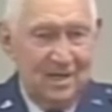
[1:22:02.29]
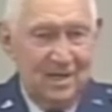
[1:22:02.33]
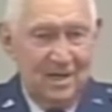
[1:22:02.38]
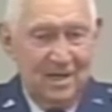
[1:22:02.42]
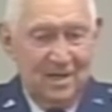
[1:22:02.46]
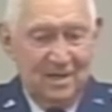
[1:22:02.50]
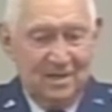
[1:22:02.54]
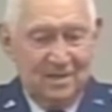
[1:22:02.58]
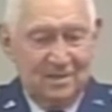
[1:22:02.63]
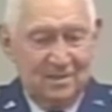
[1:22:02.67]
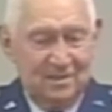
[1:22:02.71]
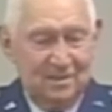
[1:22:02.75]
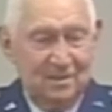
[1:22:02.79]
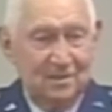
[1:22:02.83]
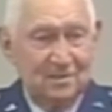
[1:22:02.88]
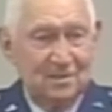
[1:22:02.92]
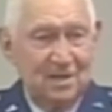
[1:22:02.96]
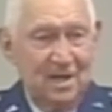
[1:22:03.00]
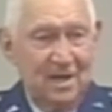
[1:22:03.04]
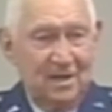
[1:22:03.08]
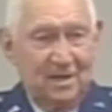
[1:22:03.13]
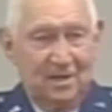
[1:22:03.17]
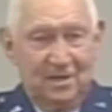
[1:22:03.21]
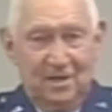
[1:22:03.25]
of like looked
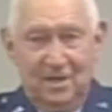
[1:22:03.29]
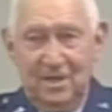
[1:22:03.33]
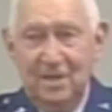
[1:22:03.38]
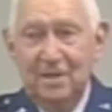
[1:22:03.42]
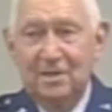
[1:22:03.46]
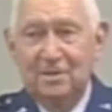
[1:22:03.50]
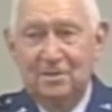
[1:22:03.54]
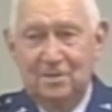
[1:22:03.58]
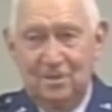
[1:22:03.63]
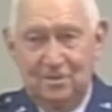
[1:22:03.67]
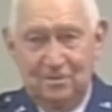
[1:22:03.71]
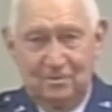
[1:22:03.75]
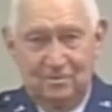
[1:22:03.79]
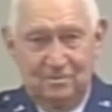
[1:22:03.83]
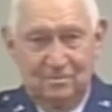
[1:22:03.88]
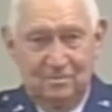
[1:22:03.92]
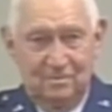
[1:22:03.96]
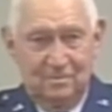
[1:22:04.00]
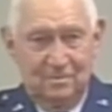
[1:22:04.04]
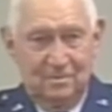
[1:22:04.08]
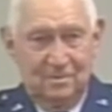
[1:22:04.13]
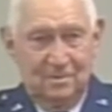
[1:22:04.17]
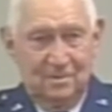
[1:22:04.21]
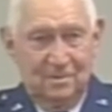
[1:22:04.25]
like an igloo,
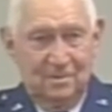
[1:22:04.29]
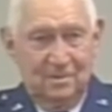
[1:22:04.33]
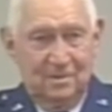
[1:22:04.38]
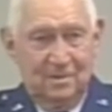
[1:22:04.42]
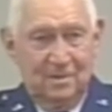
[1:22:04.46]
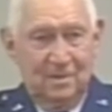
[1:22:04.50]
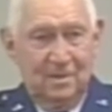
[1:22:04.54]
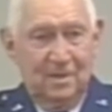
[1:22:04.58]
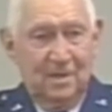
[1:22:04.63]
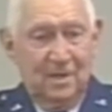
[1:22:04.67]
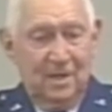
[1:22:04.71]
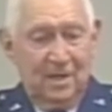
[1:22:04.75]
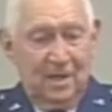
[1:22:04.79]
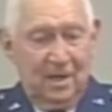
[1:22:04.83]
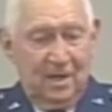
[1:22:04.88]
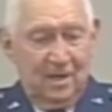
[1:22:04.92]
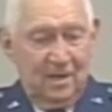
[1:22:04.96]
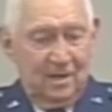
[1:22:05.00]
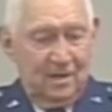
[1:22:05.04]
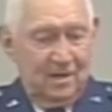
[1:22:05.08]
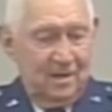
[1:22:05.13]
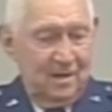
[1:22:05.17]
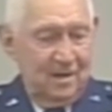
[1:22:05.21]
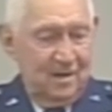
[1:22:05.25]

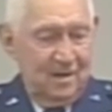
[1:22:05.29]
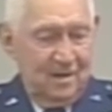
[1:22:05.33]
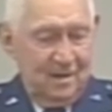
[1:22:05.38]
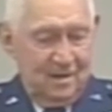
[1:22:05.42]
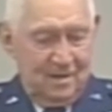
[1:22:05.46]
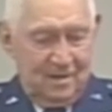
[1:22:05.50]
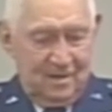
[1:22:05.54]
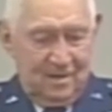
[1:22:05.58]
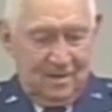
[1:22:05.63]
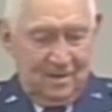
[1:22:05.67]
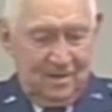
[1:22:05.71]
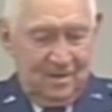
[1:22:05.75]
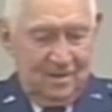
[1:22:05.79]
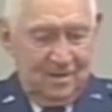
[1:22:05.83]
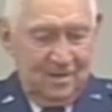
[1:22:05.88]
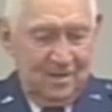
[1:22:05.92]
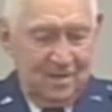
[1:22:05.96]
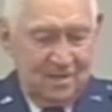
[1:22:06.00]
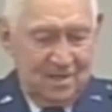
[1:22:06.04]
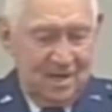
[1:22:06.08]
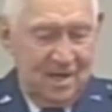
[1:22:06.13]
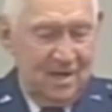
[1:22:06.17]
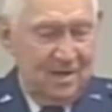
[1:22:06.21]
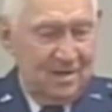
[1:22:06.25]
and they
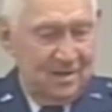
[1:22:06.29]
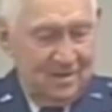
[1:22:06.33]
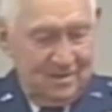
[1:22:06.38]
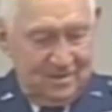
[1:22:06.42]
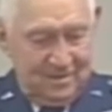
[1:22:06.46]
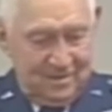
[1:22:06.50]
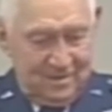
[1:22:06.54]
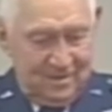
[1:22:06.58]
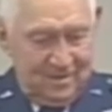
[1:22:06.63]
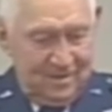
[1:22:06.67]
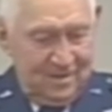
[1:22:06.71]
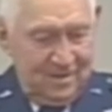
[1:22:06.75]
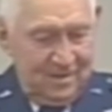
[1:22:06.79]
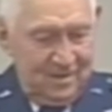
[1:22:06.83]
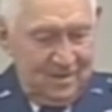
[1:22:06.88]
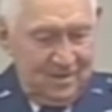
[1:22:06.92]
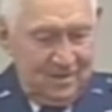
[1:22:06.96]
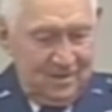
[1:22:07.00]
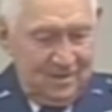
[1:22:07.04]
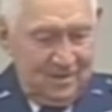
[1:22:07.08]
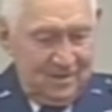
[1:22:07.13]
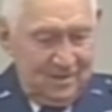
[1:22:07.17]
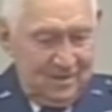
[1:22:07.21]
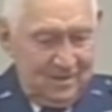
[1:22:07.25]
just had a
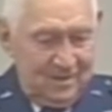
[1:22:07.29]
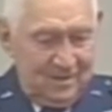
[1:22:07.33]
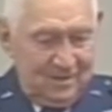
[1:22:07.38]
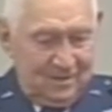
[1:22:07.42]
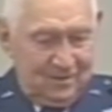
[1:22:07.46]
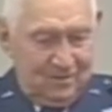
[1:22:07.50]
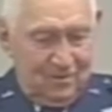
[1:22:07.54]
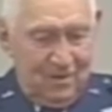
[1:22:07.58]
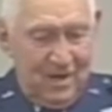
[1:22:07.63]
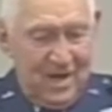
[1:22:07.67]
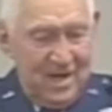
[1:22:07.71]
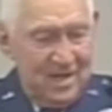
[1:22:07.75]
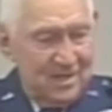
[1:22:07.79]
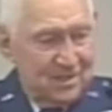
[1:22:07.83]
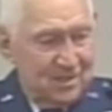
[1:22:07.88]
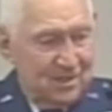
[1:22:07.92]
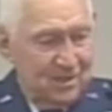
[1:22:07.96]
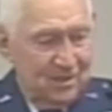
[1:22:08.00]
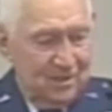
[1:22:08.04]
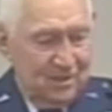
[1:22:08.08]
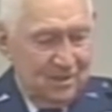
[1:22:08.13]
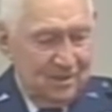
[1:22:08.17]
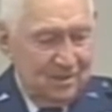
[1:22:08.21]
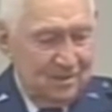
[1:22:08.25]
grass
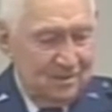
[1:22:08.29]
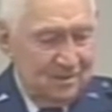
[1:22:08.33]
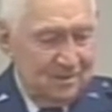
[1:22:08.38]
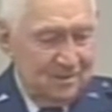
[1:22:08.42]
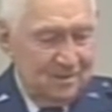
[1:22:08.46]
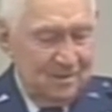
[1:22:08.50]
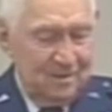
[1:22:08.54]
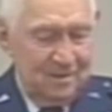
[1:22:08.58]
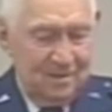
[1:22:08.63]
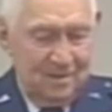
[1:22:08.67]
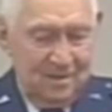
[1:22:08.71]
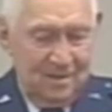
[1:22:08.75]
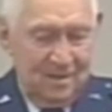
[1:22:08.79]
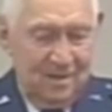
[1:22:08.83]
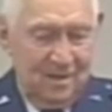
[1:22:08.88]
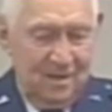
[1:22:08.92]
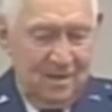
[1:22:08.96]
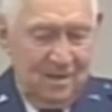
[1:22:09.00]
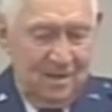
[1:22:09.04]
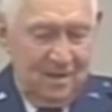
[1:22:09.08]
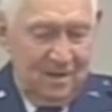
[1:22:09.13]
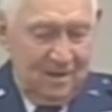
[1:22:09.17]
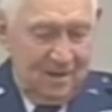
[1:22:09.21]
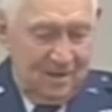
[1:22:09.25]
hut,
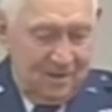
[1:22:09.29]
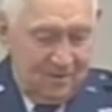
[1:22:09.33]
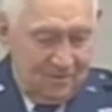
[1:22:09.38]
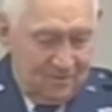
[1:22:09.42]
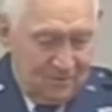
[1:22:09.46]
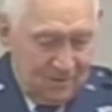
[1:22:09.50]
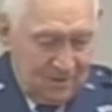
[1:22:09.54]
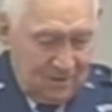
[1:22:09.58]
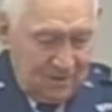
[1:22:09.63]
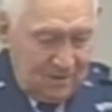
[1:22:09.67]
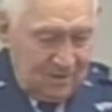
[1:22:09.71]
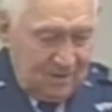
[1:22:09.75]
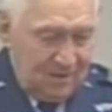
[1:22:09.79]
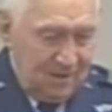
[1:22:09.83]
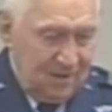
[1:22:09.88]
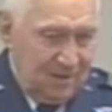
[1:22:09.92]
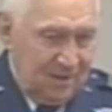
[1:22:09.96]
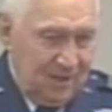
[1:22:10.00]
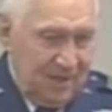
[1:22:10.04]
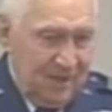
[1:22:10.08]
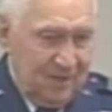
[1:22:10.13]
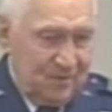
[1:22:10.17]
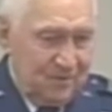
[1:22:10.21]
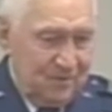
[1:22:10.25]
and with a
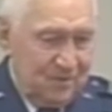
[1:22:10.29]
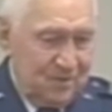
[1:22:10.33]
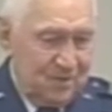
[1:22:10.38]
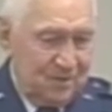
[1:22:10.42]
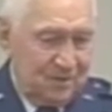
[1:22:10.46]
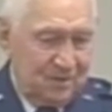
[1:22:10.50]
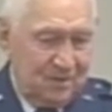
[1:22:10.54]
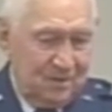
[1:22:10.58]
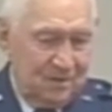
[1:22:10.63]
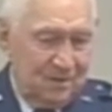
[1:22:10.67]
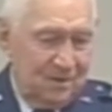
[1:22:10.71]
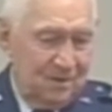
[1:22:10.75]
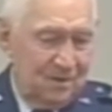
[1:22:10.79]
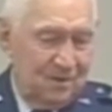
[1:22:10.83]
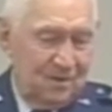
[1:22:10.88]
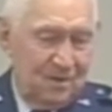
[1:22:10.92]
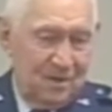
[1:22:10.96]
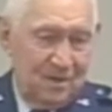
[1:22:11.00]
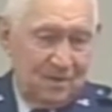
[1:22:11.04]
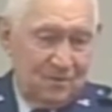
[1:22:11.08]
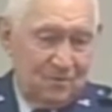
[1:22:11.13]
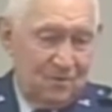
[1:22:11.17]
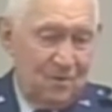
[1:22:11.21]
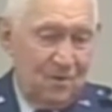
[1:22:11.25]
little entrance you,
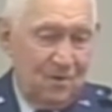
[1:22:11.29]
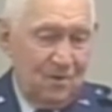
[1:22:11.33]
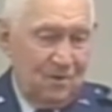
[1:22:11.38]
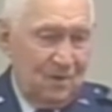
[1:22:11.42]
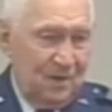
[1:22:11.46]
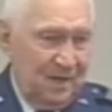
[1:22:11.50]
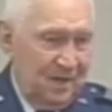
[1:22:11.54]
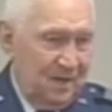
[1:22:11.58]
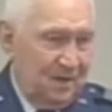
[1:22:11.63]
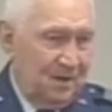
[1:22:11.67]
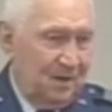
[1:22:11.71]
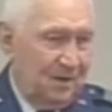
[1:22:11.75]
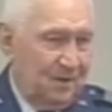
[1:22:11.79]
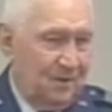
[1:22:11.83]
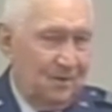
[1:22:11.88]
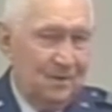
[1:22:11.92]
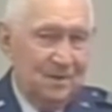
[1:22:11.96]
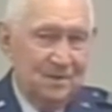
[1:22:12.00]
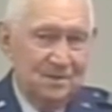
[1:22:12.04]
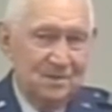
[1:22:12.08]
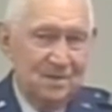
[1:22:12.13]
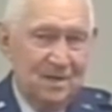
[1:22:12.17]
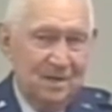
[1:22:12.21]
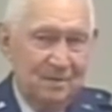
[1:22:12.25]
they'd crawl in, you know,
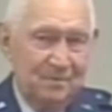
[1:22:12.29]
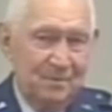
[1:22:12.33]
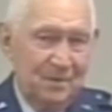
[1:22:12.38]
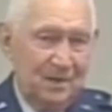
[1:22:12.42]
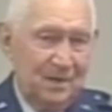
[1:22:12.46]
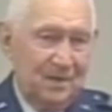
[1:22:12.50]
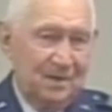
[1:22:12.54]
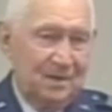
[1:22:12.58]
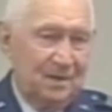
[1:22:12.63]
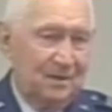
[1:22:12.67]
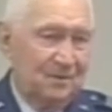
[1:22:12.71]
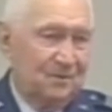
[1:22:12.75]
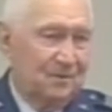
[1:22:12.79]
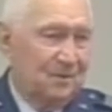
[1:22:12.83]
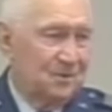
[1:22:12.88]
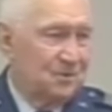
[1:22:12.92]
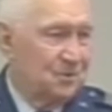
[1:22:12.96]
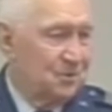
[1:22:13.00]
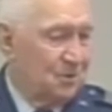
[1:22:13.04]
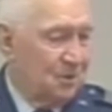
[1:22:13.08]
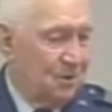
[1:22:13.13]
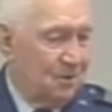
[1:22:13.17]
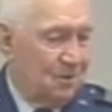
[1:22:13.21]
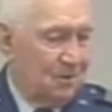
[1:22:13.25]
and sleep right there on the
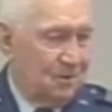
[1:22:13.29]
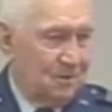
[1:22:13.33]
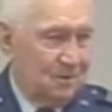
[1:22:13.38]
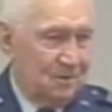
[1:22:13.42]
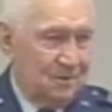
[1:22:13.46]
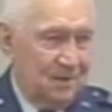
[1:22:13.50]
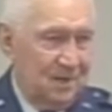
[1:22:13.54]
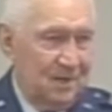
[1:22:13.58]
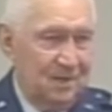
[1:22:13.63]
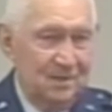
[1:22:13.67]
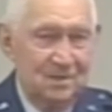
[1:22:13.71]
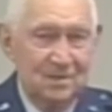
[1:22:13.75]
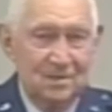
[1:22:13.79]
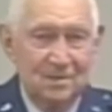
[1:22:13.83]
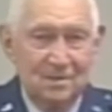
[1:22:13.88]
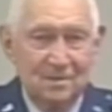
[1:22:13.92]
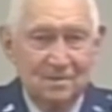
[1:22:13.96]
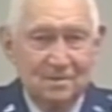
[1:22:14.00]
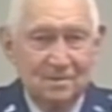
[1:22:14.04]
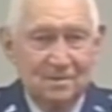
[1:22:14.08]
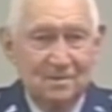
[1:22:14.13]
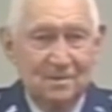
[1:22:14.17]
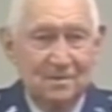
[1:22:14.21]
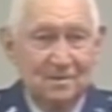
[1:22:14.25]
straw or grass,
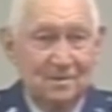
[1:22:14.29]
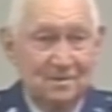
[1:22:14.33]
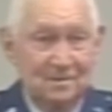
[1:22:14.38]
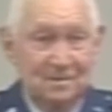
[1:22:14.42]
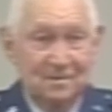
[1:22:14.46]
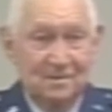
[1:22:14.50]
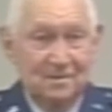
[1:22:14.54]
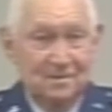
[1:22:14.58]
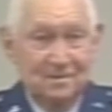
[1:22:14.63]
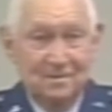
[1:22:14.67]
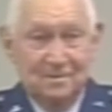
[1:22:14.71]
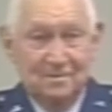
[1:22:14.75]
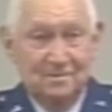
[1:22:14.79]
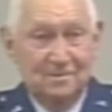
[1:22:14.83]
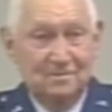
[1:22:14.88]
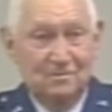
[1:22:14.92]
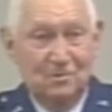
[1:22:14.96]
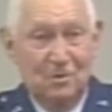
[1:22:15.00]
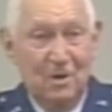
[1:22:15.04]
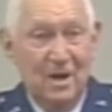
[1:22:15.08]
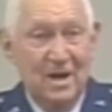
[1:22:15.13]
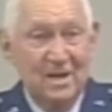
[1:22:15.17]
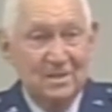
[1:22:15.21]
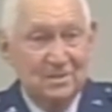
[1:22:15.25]
uh, uh,
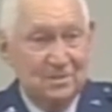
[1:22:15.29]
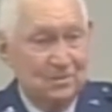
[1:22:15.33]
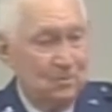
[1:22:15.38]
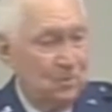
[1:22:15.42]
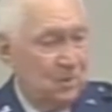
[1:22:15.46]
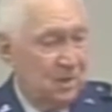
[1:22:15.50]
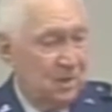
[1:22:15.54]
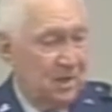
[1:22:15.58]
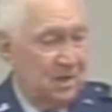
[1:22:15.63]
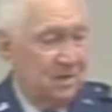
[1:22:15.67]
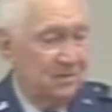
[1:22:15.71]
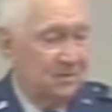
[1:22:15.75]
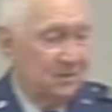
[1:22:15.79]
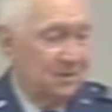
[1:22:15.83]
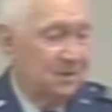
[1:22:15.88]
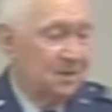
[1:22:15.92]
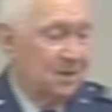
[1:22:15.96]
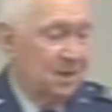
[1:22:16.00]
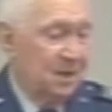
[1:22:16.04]
grass or whatever.